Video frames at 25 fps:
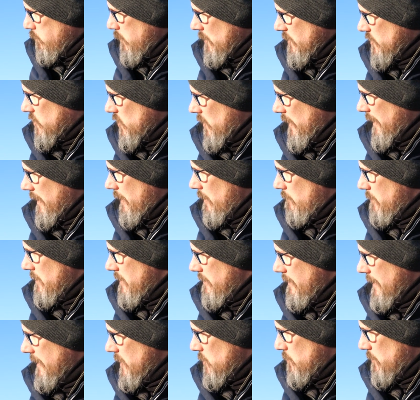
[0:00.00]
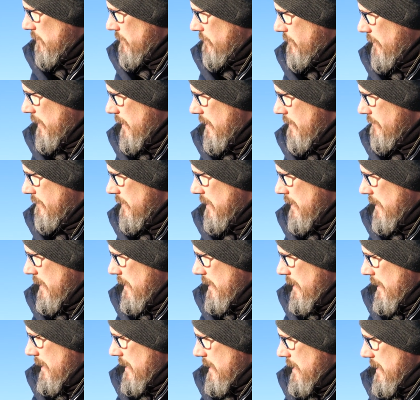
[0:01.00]
one shot here with HP5,
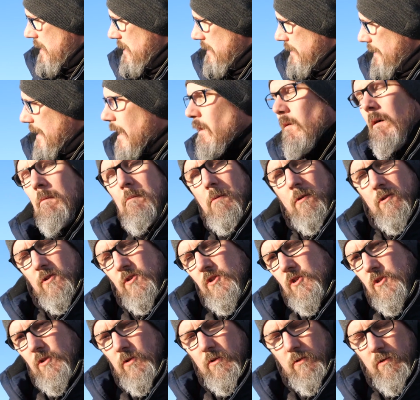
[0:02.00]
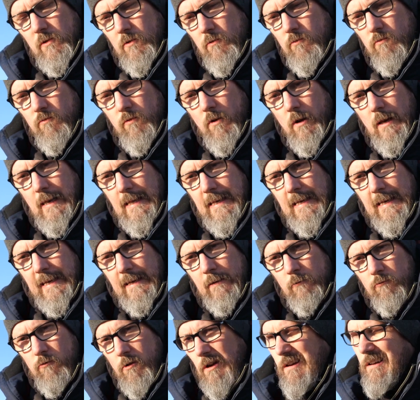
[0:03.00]
and now I'm on to the
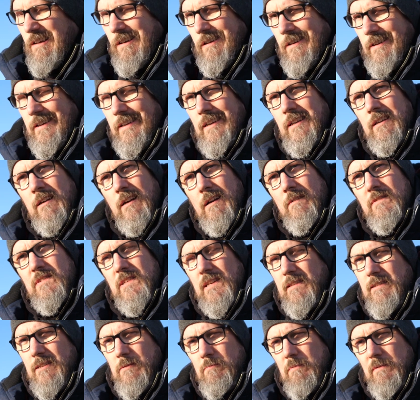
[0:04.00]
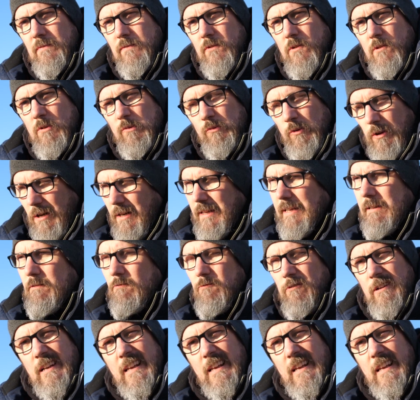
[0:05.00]
Rolei. I've said this before. Rolei.